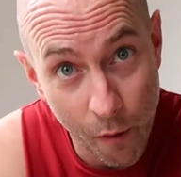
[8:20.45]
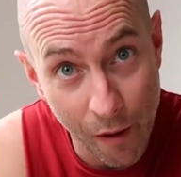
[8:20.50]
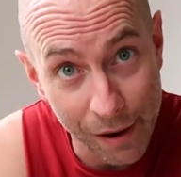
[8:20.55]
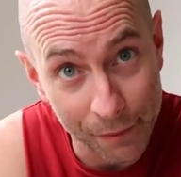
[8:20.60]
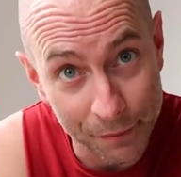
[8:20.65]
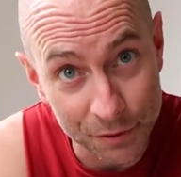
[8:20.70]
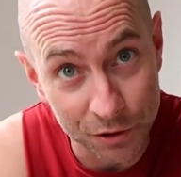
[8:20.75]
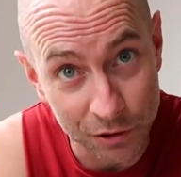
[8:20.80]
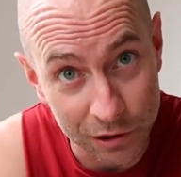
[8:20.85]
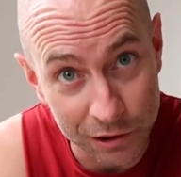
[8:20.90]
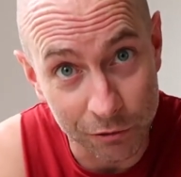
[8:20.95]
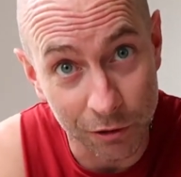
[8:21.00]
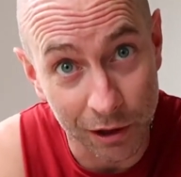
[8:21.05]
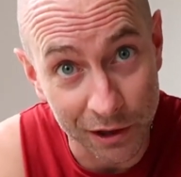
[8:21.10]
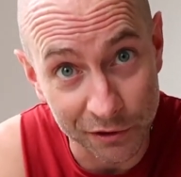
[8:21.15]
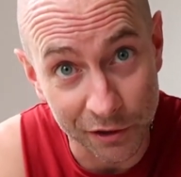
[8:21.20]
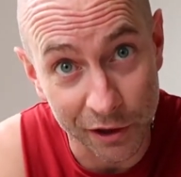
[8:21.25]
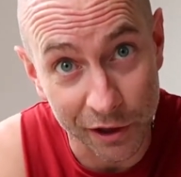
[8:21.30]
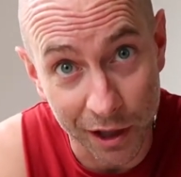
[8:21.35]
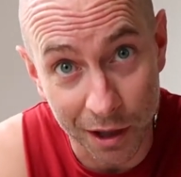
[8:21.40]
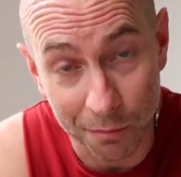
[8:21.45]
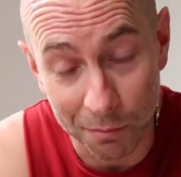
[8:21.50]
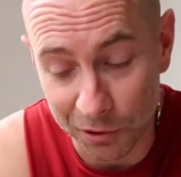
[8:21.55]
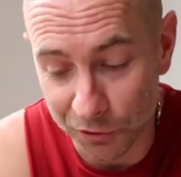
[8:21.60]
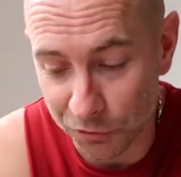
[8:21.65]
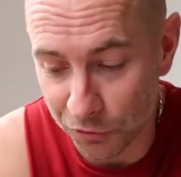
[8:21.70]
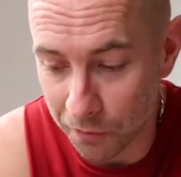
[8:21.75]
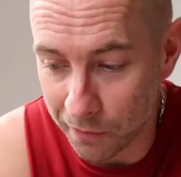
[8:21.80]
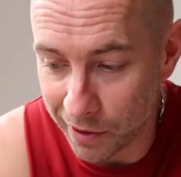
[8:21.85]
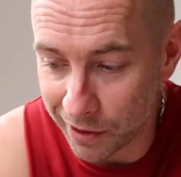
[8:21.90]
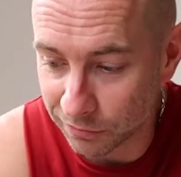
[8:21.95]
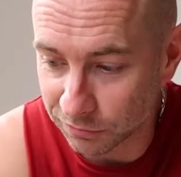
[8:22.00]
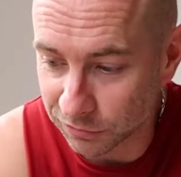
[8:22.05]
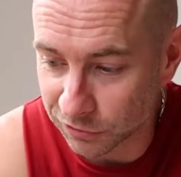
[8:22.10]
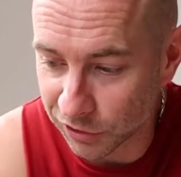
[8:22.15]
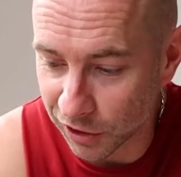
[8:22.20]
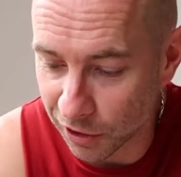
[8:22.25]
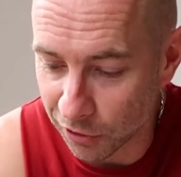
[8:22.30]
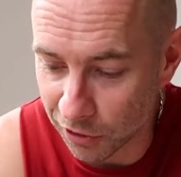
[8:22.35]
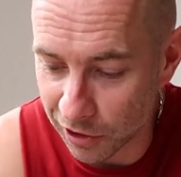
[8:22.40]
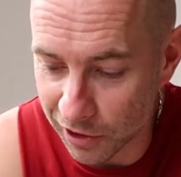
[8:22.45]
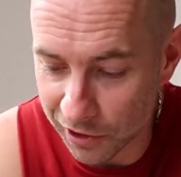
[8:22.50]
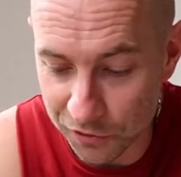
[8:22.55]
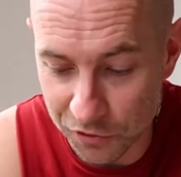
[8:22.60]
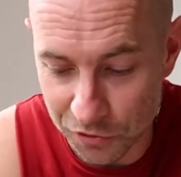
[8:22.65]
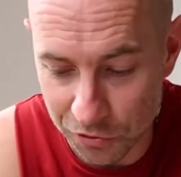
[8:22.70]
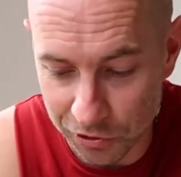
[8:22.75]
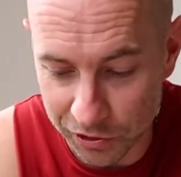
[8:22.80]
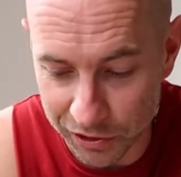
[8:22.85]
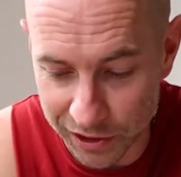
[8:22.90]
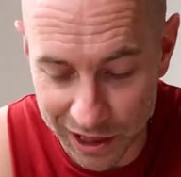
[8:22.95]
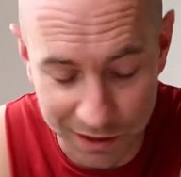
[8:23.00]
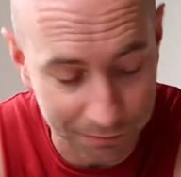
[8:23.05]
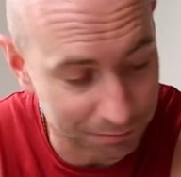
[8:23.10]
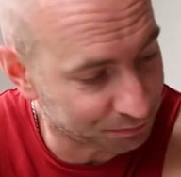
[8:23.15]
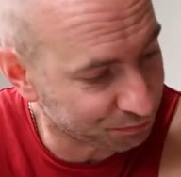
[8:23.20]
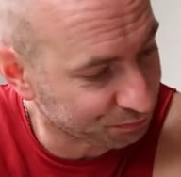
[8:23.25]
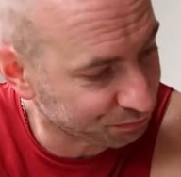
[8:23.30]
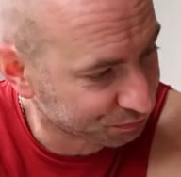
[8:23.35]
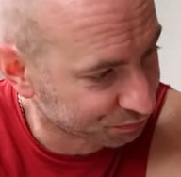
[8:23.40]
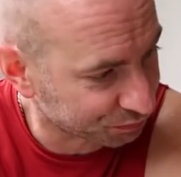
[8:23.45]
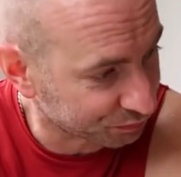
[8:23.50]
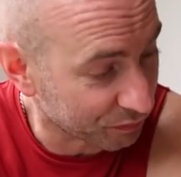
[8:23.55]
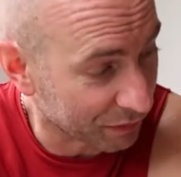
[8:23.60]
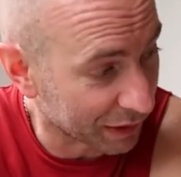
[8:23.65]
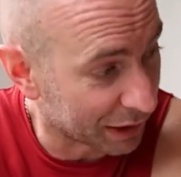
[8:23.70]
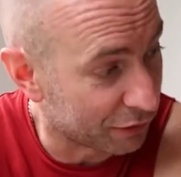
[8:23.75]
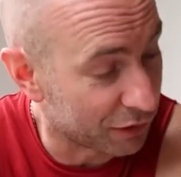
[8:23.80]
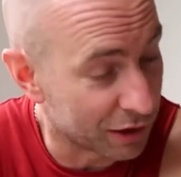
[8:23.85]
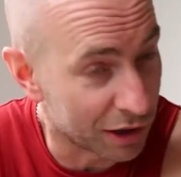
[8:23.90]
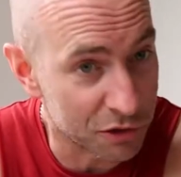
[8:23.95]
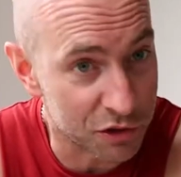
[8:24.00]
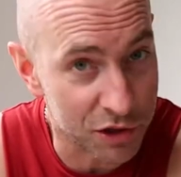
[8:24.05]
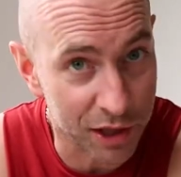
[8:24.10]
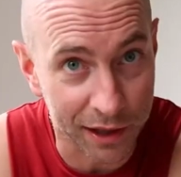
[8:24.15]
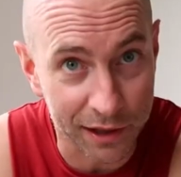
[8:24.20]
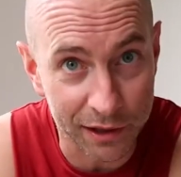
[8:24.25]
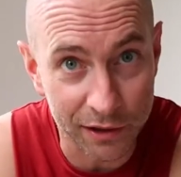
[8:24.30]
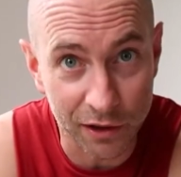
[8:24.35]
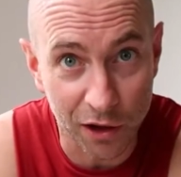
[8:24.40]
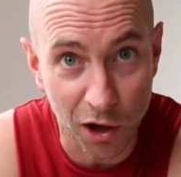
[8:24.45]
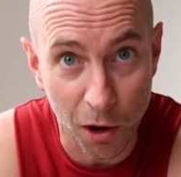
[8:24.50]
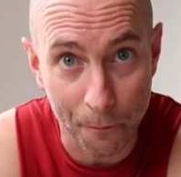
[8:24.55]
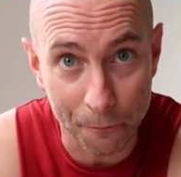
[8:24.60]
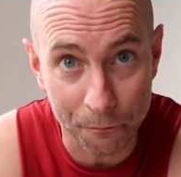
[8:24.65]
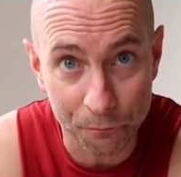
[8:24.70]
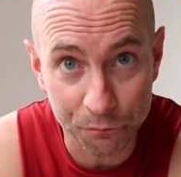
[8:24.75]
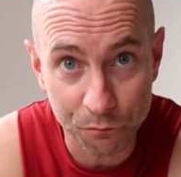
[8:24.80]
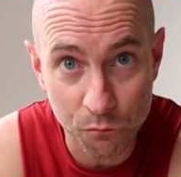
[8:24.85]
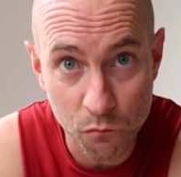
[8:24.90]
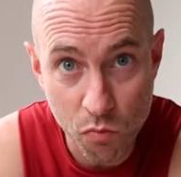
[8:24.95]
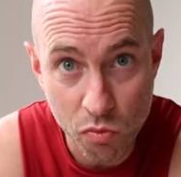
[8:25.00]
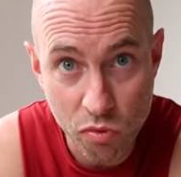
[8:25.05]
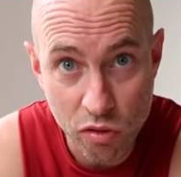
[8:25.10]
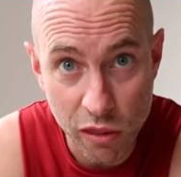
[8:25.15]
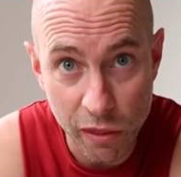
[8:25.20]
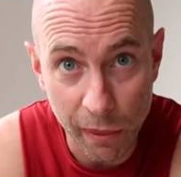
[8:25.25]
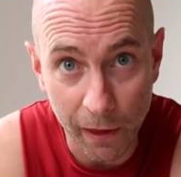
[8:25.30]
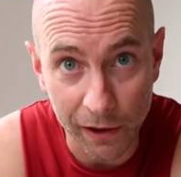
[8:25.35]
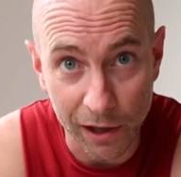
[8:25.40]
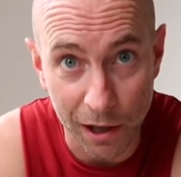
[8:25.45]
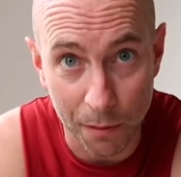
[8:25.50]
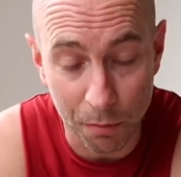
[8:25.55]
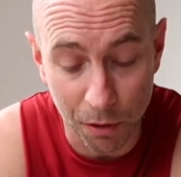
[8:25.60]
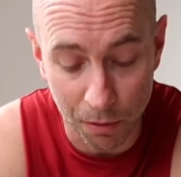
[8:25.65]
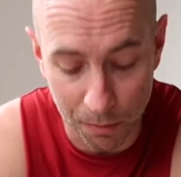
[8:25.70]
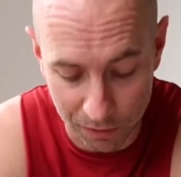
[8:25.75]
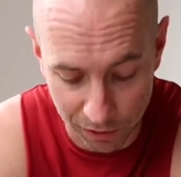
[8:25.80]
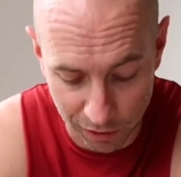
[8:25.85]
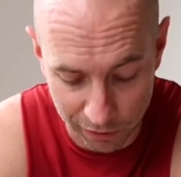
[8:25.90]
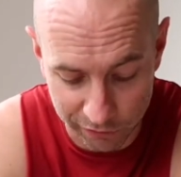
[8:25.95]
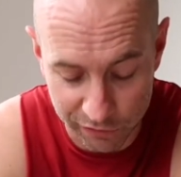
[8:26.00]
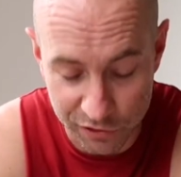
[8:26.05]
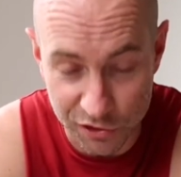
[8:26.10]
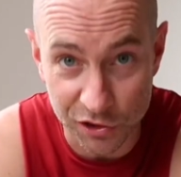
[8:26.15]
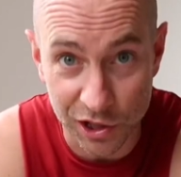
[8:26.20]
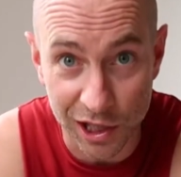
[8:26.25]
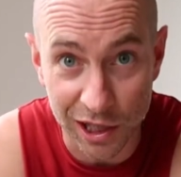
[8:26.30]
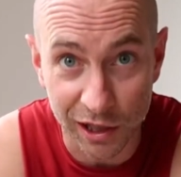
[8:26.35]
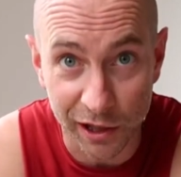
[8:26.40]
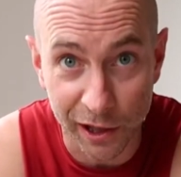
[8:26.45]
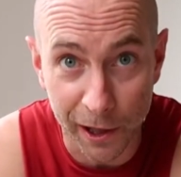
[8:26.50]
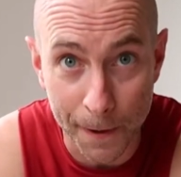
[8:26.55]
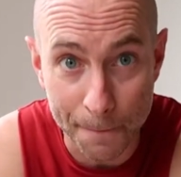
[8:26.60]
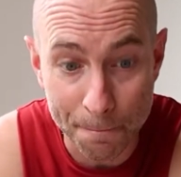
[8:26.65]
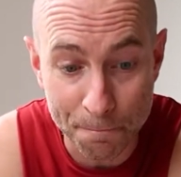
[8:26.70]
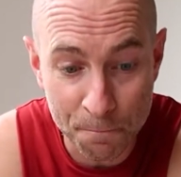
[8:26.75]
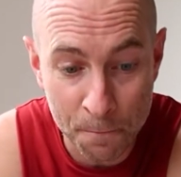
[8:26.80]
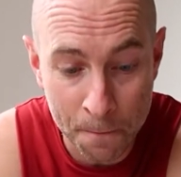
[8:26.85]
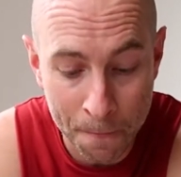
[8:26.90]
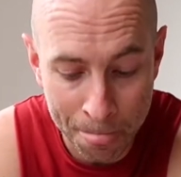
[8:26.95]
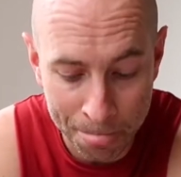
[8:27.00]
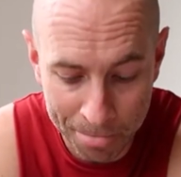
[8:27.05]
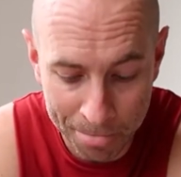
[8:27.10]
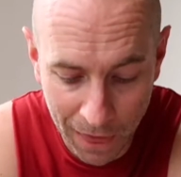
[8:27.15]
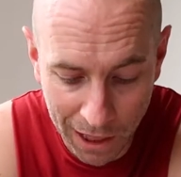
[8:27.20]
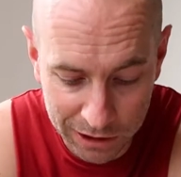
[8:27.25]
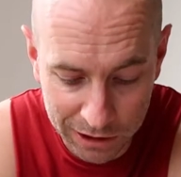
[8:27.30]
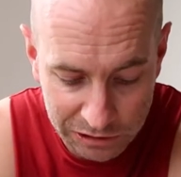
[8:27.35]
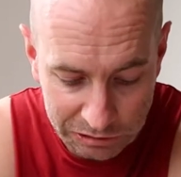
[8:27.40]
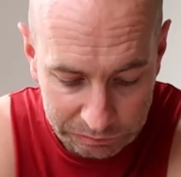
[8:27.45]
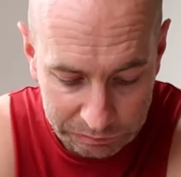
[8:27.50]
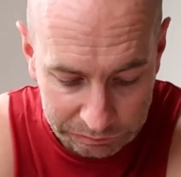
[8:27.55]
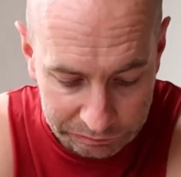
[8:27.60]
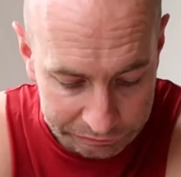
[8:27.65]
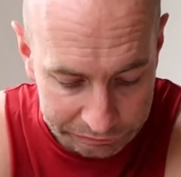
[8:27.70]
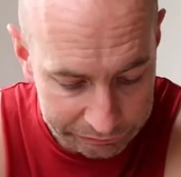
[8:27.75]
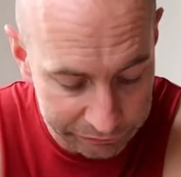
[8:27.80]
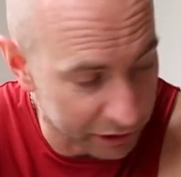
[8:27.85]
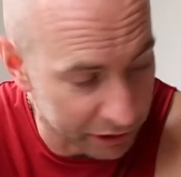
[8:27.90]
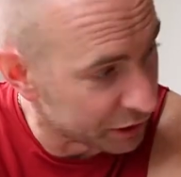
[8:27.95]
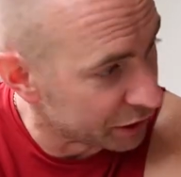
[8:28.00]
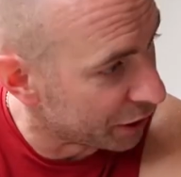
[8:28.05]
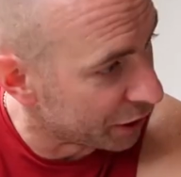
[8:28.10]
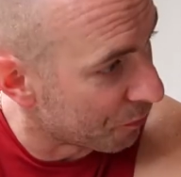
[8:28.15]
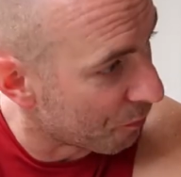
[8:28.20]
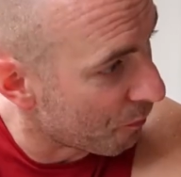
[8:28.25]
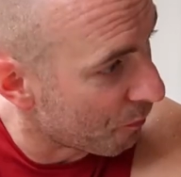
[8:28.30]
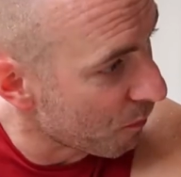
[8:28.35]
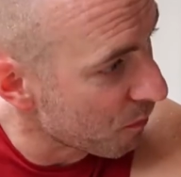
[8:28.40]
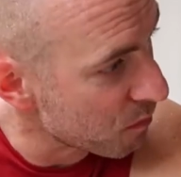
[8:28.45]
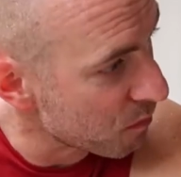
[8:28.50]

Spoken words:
Absolutely great dinner, I must admit. So I really enjoyed that. Even though Jake kept popping over and stealing it, didn't you?